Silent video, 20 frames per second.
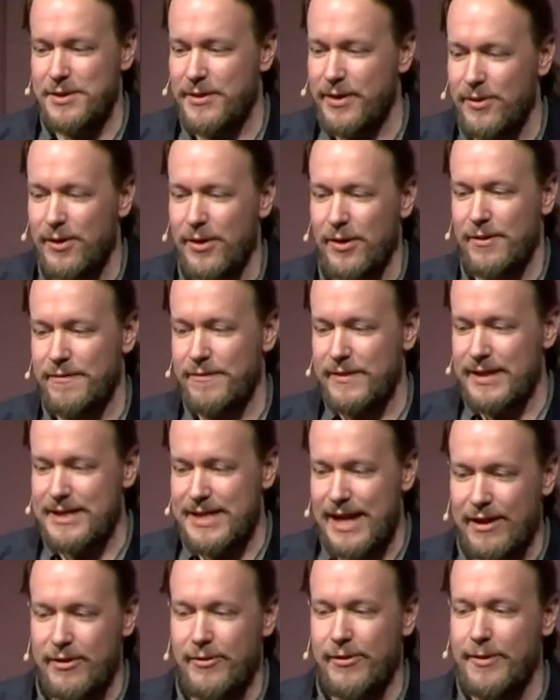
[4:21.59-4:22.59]
you know, a lot of these
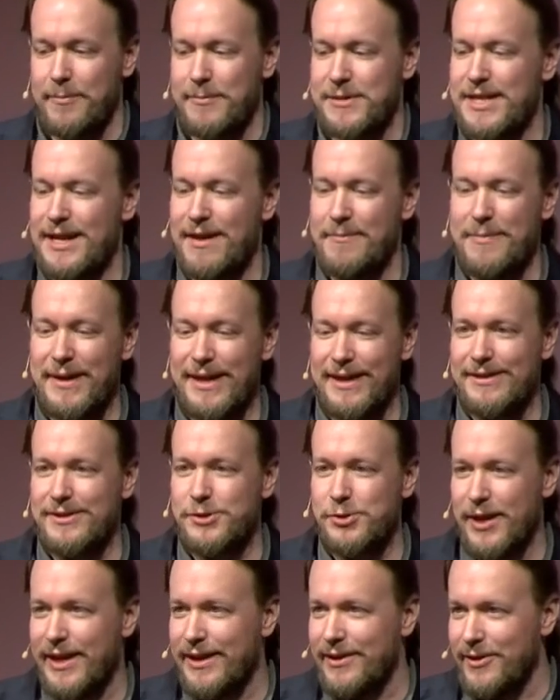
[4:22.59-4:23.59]
algorithms have been
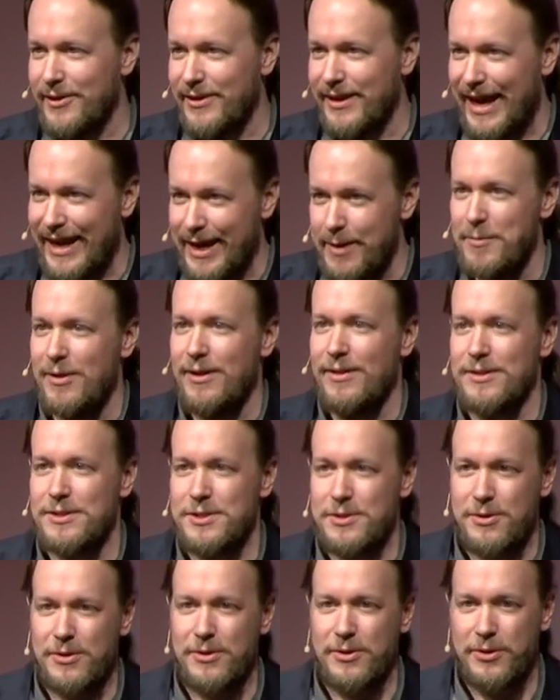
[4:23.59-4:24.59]
trained on animals
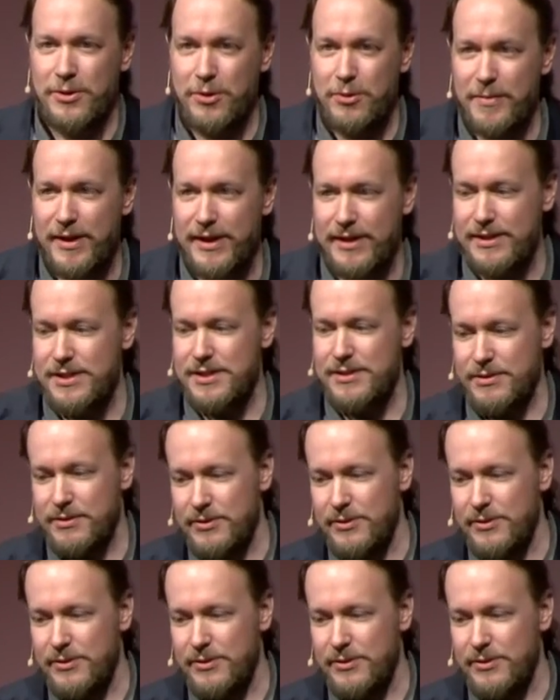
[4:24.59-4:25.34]
or humans,